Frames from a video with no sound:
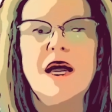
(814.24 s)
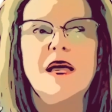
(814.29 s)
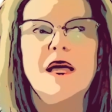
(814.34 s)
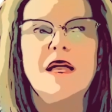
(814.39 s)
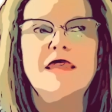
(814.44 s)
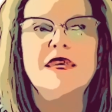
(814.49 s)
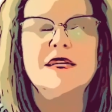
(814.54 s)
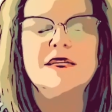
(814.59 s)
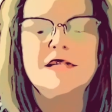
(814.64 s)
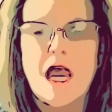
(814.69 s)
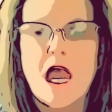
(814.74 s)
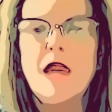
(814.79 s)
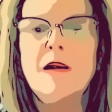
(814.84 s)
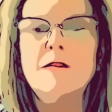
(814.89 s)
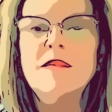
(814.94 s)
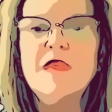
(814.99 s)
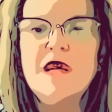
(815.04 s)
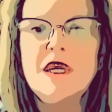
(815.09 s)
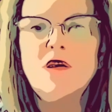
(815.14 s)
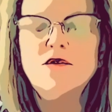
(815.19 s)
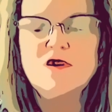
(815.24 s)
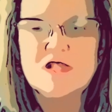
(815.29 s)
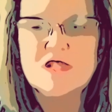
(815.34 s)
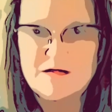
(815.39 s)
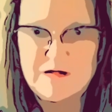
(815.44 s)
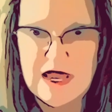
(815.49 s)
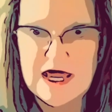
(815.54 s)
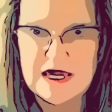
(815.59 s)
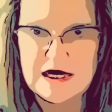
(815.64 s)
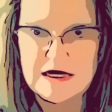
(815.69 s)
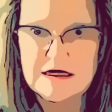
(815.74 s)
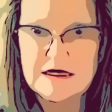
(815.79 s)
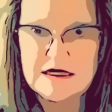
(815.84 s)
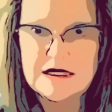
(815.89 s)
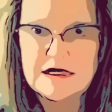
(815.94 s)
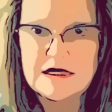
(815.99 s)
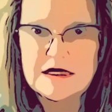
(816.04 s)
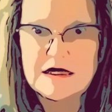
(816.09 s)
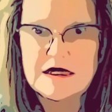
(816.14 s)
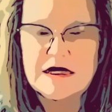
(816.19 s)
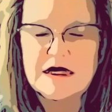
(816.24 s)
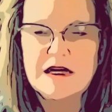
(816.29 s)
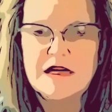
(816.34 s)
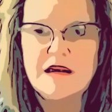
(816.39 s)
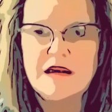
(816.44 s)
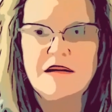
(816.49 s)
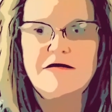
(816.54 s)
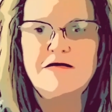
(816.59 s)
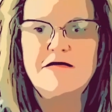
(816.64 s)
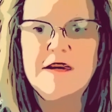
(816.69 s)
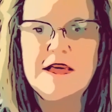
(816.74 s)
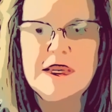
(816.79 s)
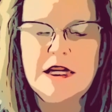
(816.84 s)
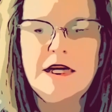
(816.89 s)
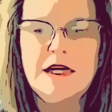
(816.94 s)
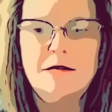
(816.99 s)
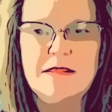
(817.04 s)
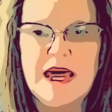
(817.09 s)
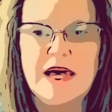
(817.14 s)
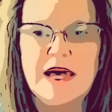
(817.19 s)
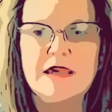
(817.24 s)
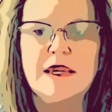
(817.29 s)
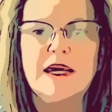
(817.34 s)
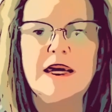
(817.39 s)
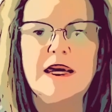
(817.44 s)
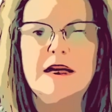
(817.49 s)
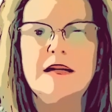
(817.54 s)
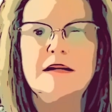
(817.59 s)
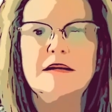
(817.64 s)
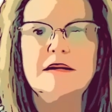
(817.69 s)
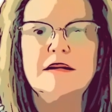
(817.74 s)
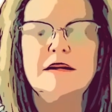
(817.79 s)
The time that you spend feeling badly,